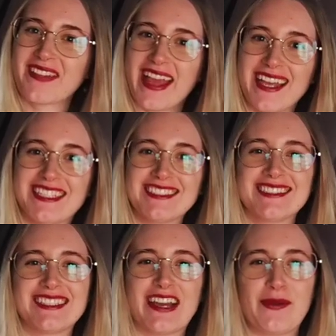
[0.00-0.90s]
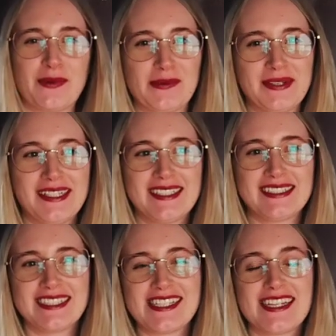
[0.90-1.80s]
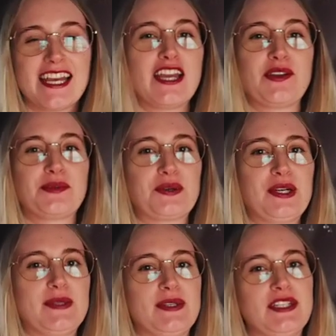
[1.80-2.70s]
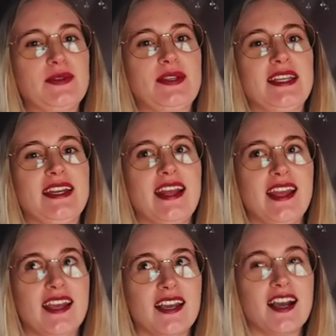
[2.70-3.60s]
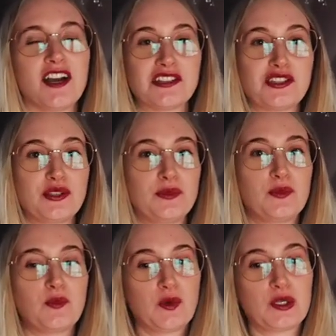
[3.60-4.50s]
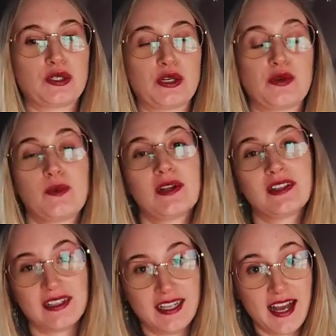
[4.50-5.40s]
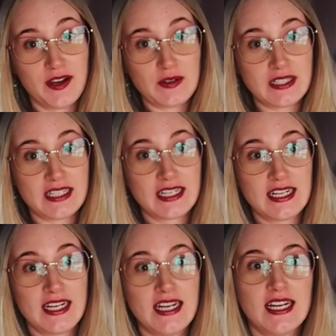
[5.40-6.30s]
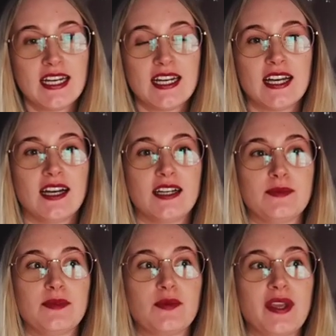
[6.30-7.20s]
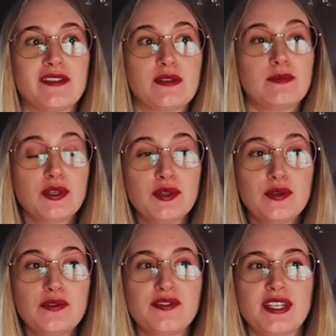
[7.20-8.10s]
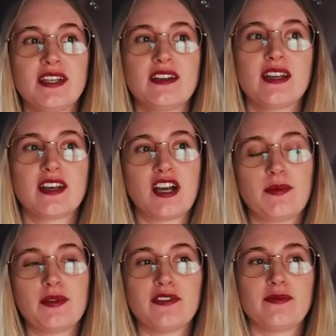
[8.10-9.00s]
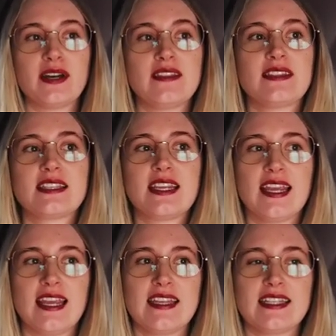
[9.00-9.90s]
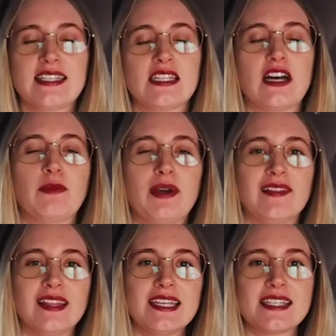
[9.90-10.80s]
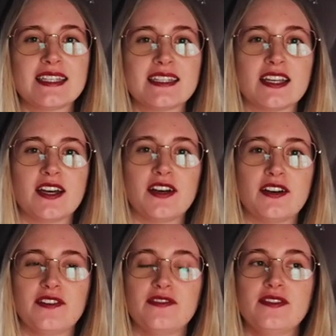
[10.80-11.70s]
Hey, I'm Ruby. Today we're going to be doing a costume wardrobe clean out. We have to move here in a couple of months, and this is on my list of